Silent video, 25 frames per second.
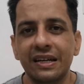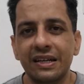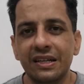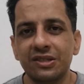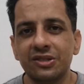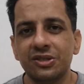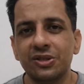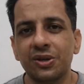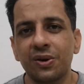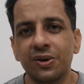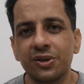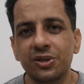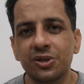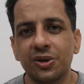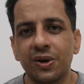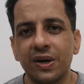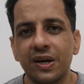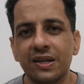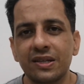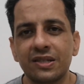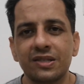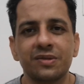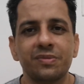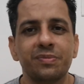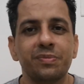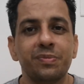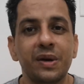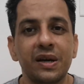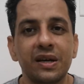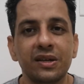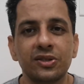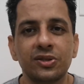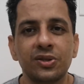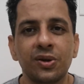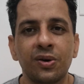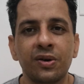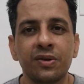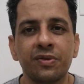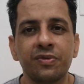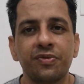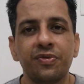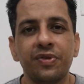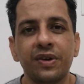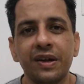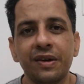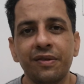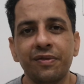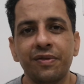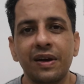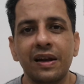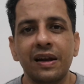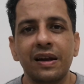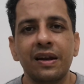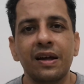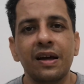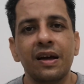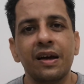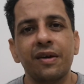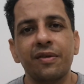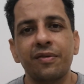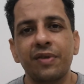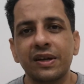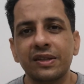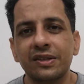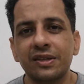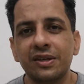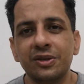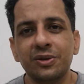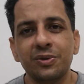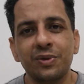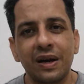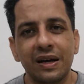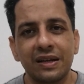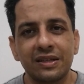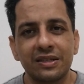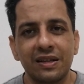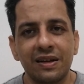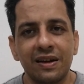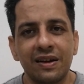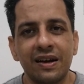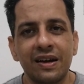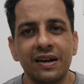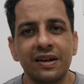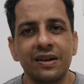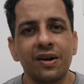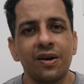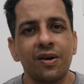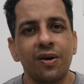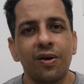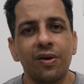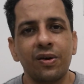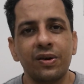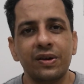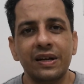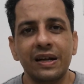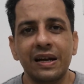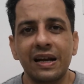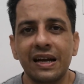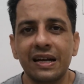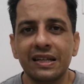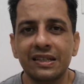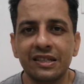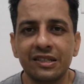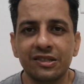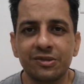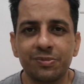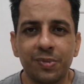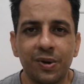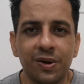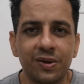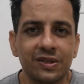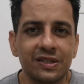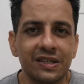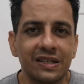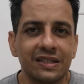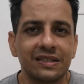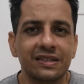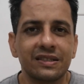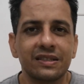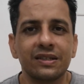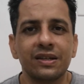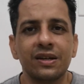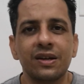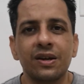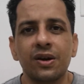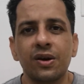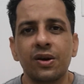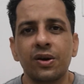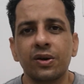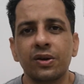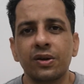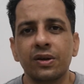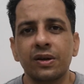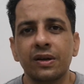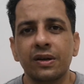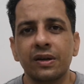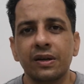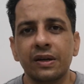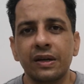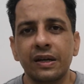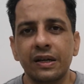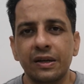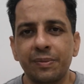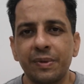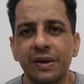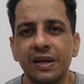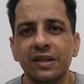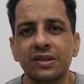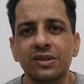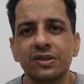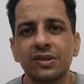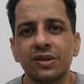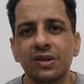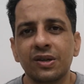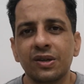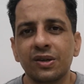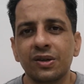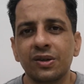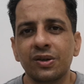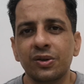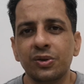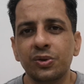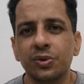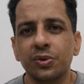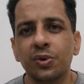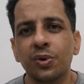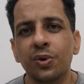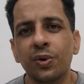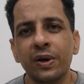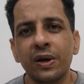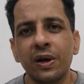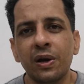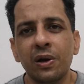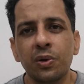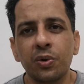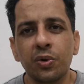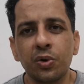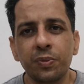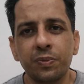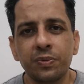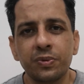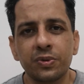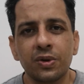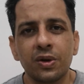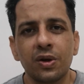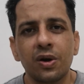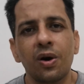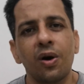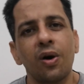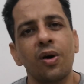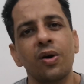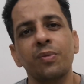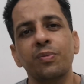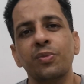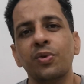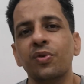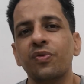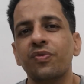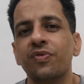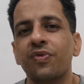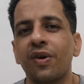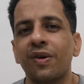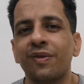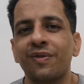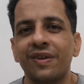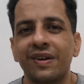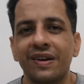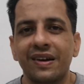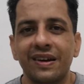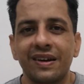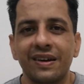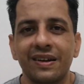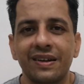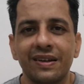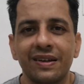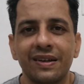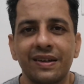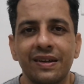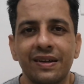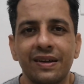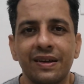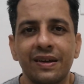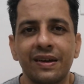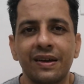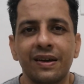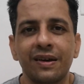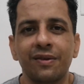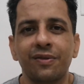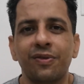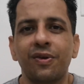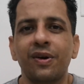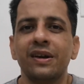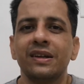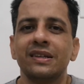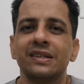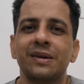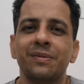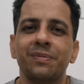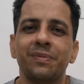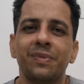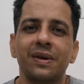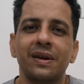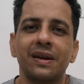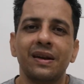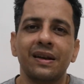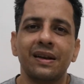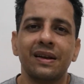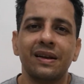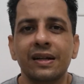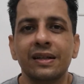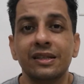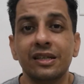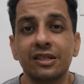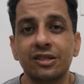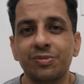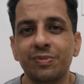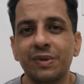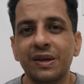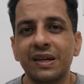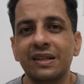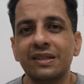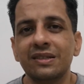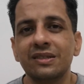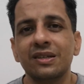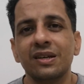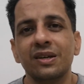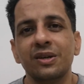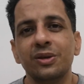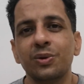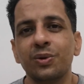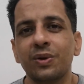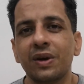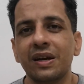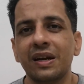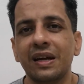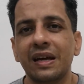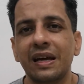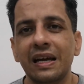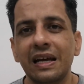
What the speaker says: It is your choice based on free will whether you accelerate or delay this process. It means you go in loops or move forward. For example, this means you can